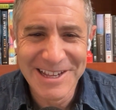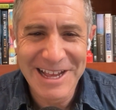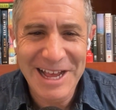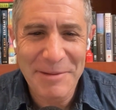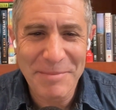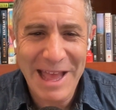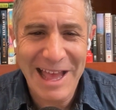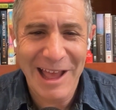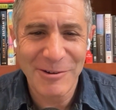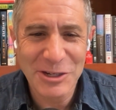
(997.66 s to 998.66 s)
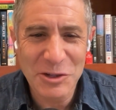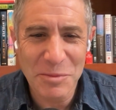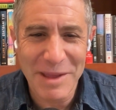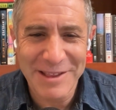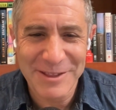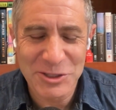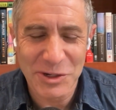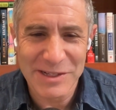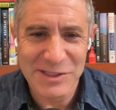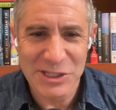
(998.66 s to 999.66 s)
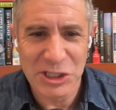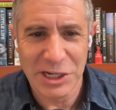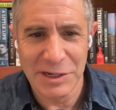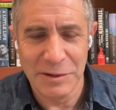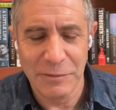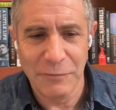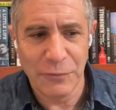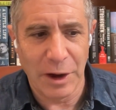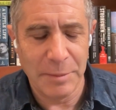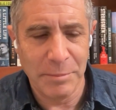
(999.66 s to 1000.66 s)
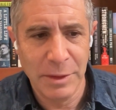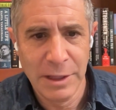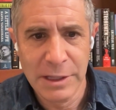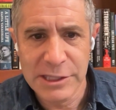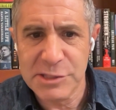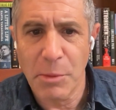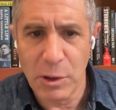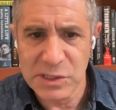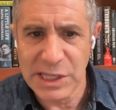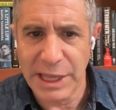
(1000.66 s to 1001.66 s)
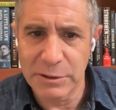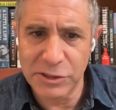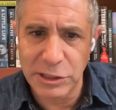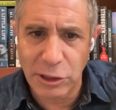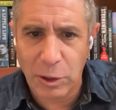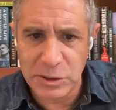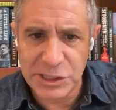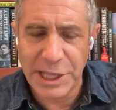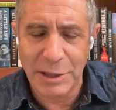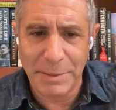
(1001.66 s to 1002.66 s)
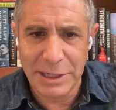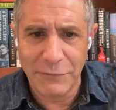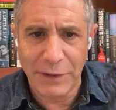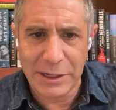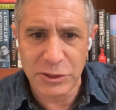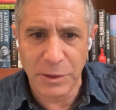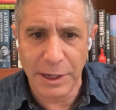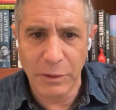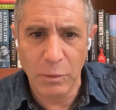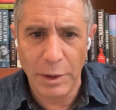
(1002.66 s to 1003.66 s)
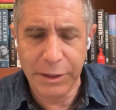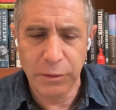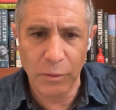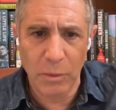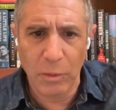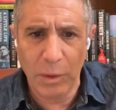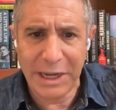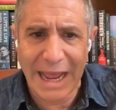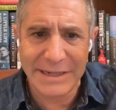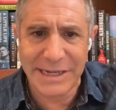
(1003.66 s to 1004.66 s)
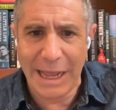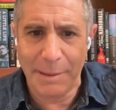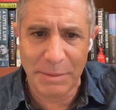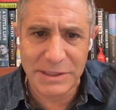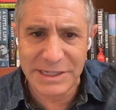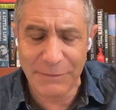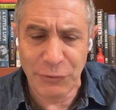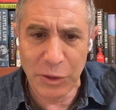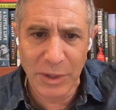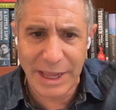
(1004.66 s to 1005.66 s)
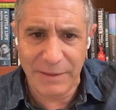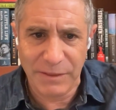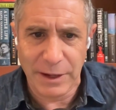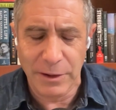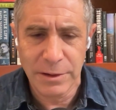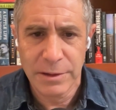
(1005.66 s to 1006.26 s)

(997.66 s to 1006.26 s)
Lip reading: How did you make the transition from small-scale to large-scale manufacturing? What had to happen for you to get there?